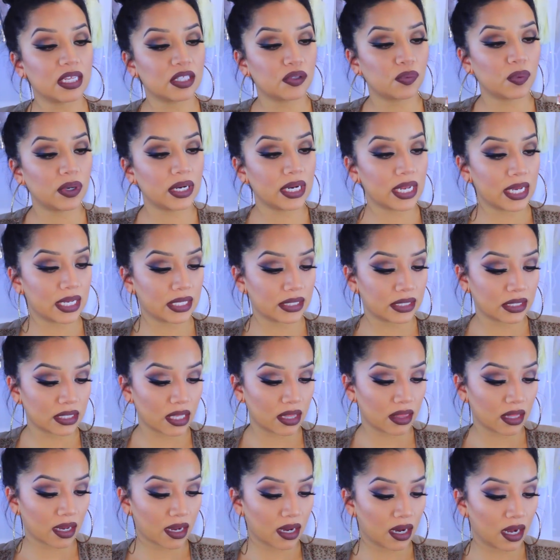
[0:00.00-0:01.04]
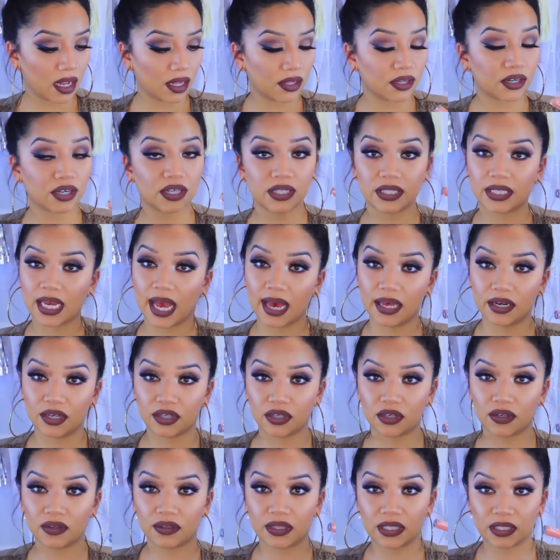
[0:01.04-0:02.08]
This one is in the color
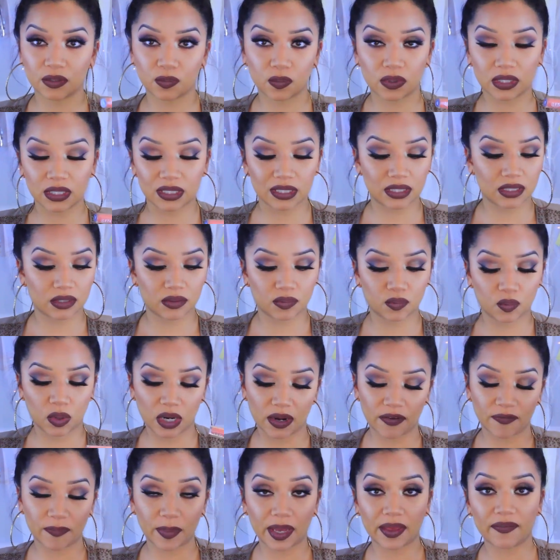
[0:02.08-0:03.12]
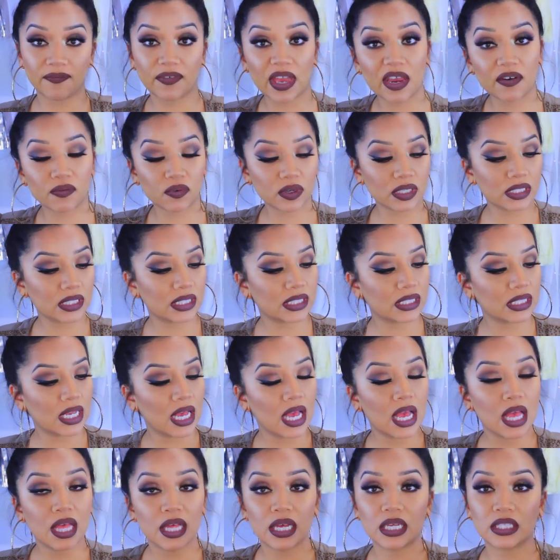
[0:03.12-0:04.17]
Tender. This one is one of my favorites.
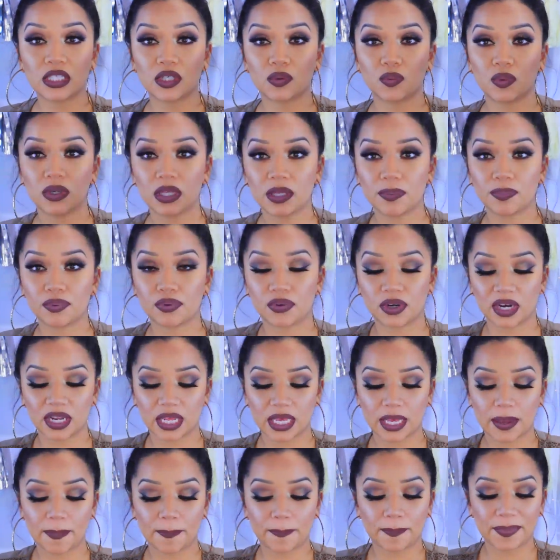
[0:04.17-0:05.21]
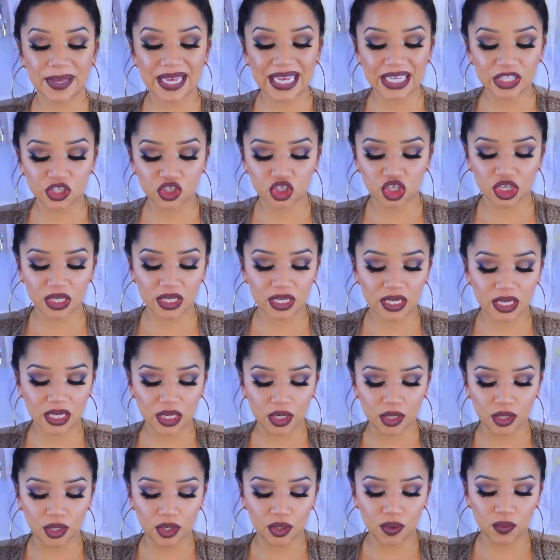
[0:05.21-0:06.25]
It's a really pretty
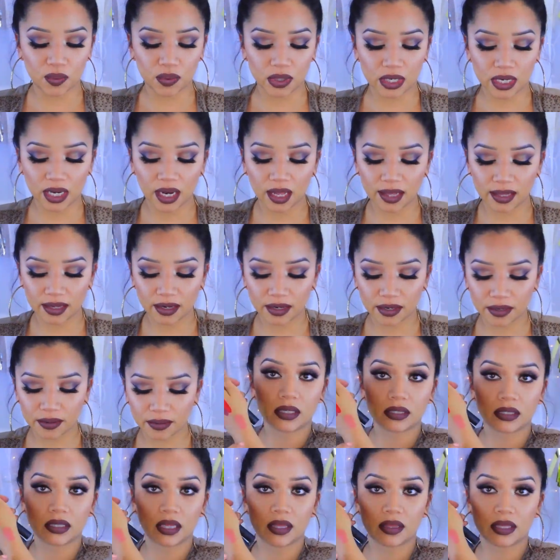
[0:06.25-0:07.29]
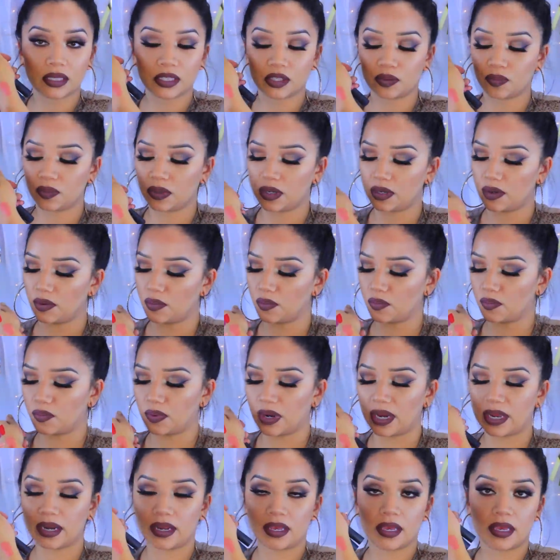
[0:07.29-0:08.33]
peachy nude color. It's this one
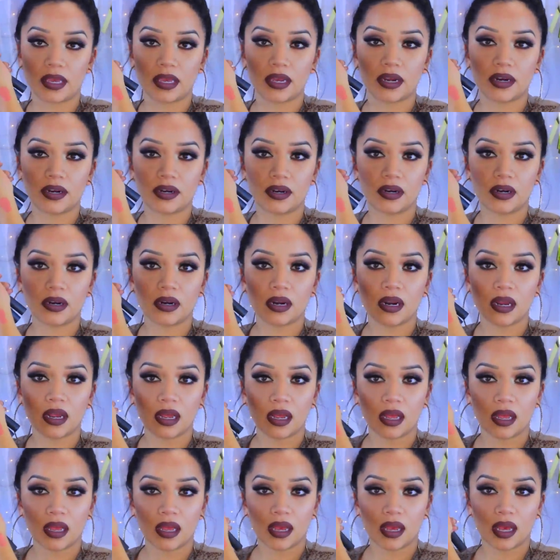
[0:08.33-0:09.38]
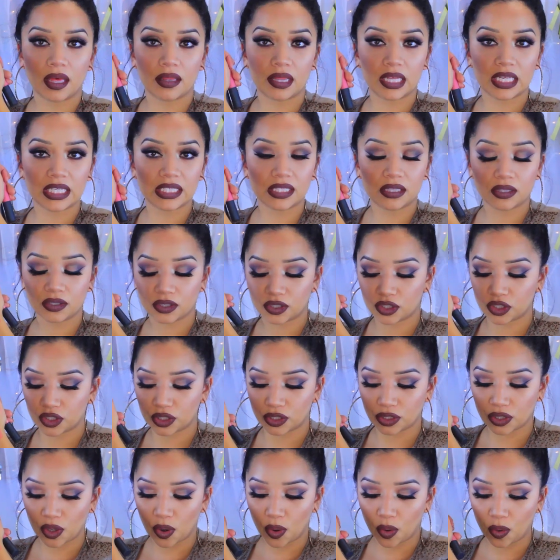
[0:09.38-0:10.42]
right here. And this looks
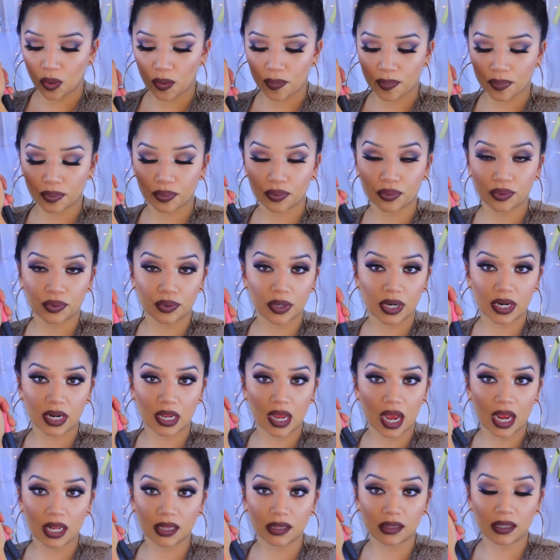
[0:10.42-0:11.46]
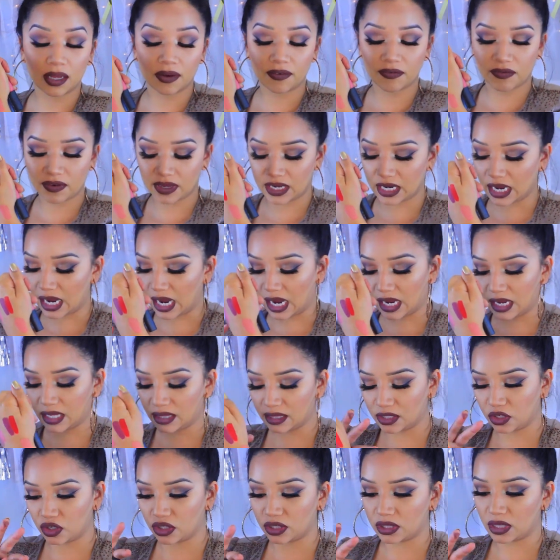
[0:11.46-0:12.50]
so pretty. I love it. I
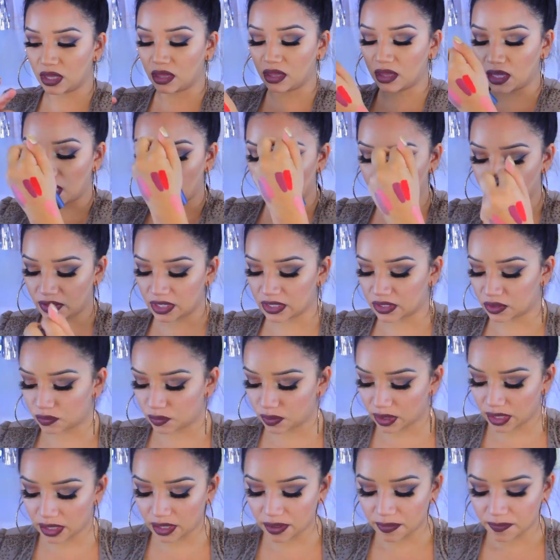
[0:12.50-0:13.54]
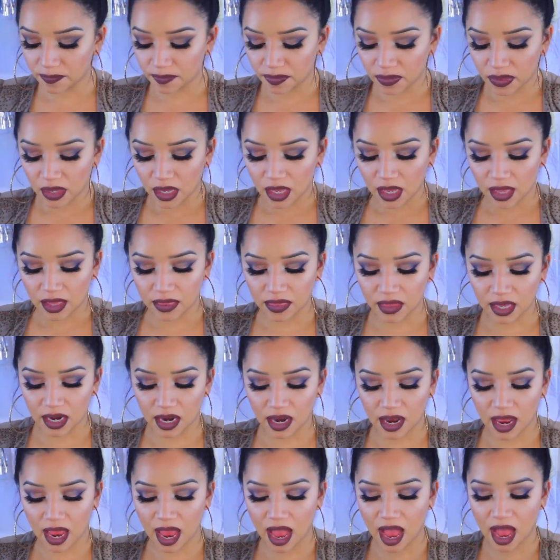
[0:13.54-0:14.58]
just love this one. And then
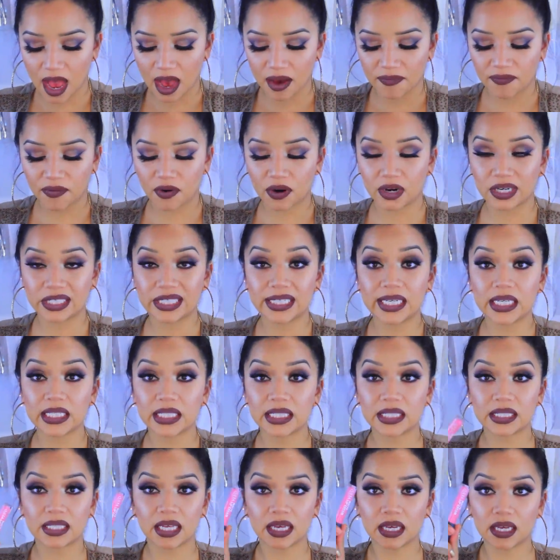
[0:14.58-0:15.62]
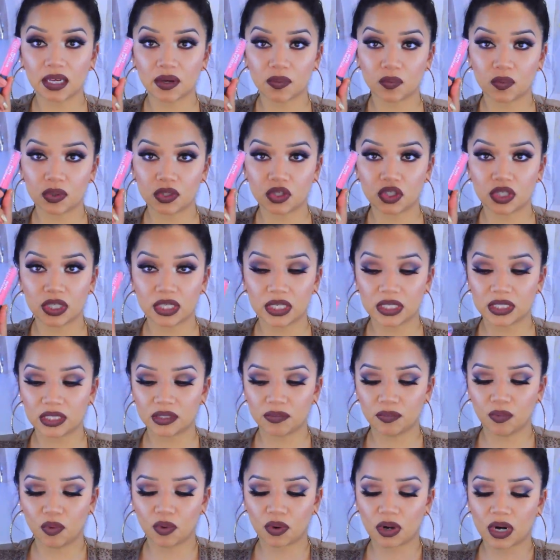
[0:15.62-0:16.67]
I have Artistic, which
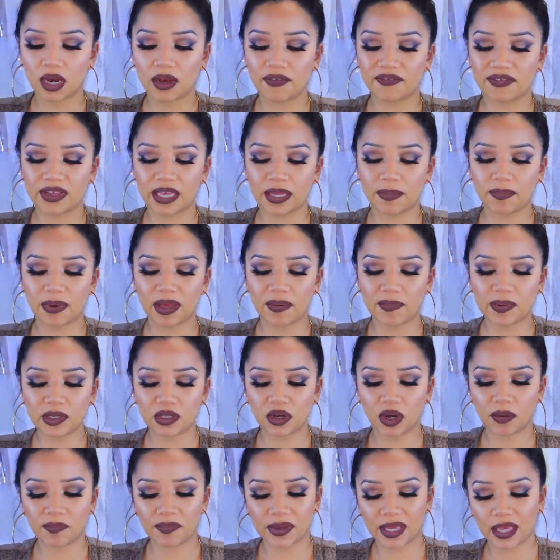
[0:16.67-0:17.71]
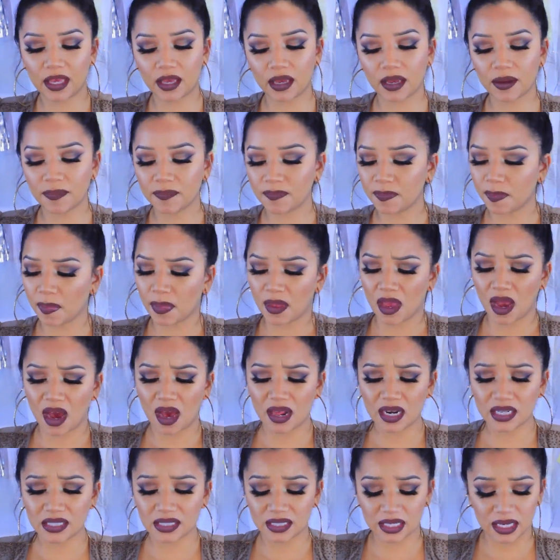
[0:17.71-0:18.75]
is more of a baby doll pink.
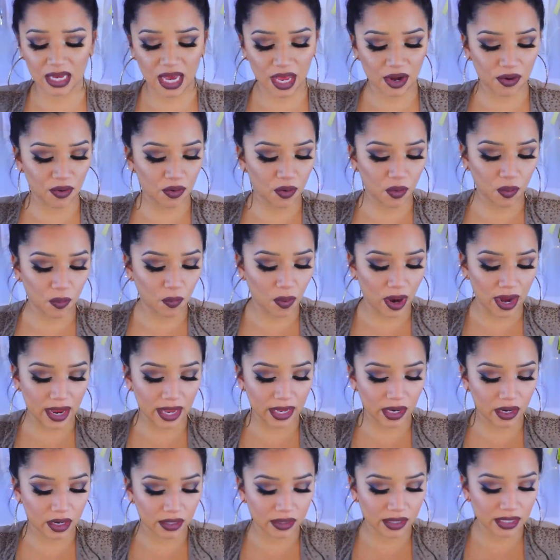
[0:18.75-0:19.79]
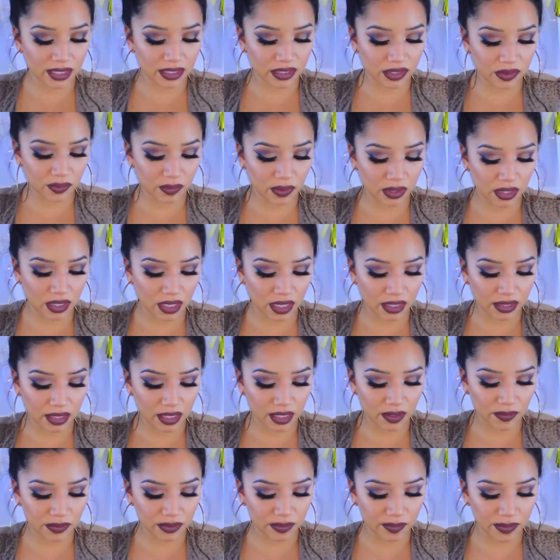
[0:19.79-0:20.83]
Honestly, I don't know why I got this one. I
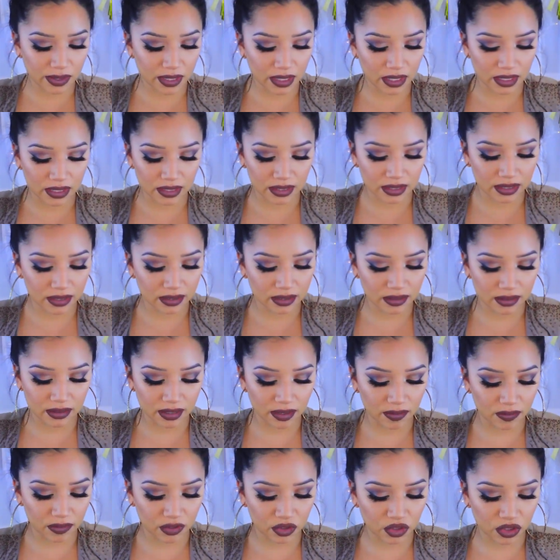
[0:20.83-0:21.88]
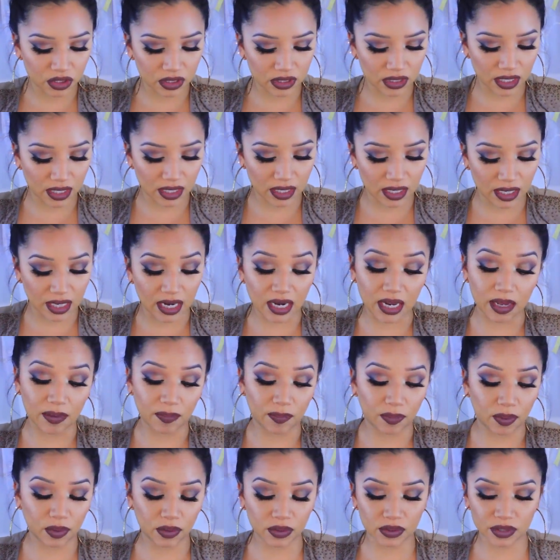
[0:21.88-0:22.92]
think it was because it was just like an
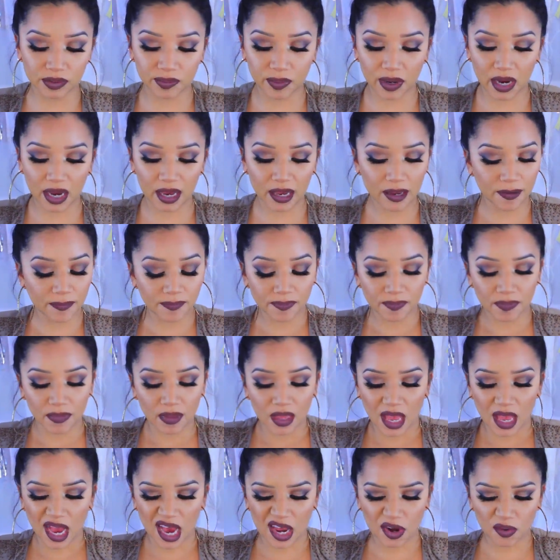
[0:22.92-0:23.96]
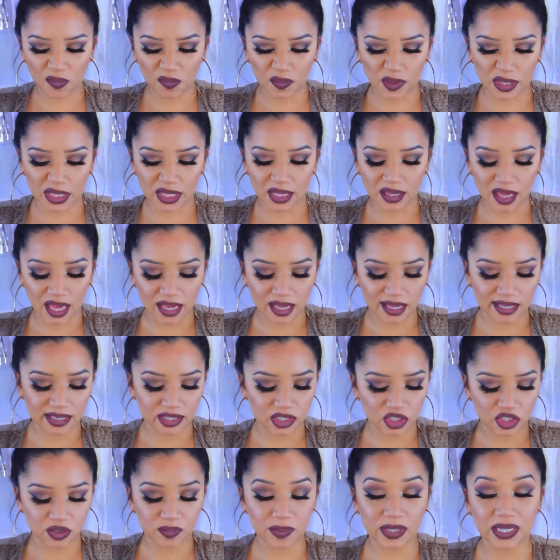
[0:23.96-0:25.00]
impulse buy. I don't really like
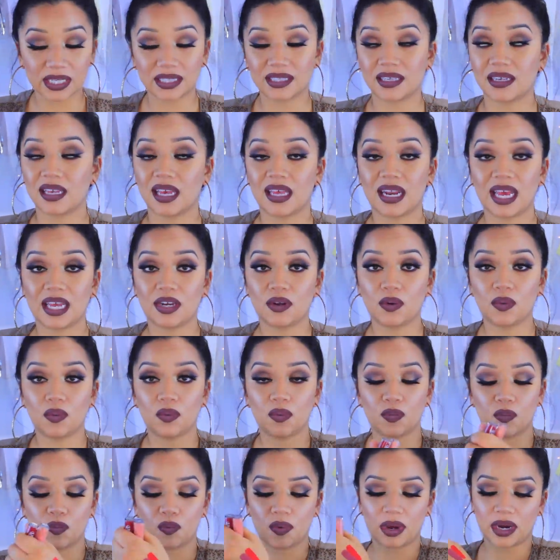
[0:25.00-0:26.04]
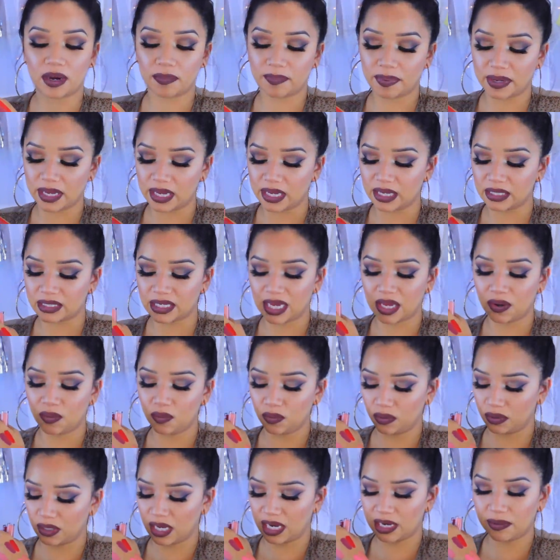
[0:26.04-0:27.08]
it just because, again, I don't wear pinks. I
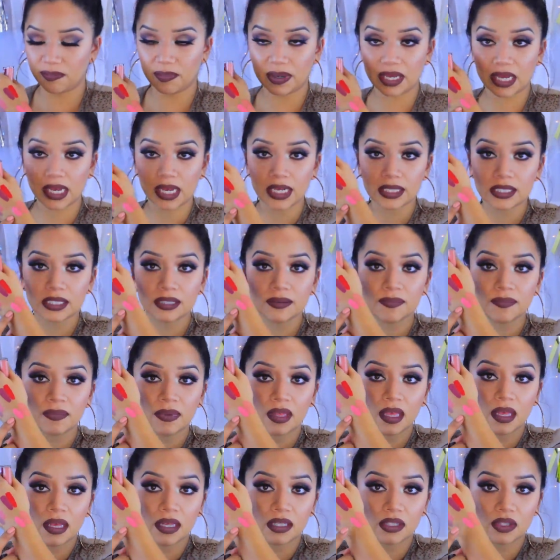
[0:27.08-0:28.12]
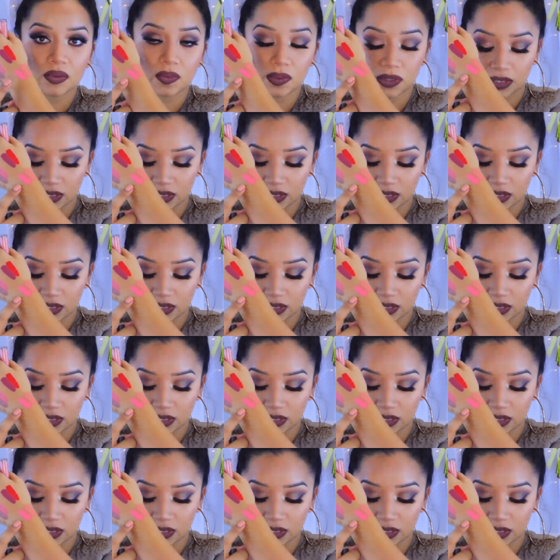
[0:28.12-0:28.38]
don't like pinks. So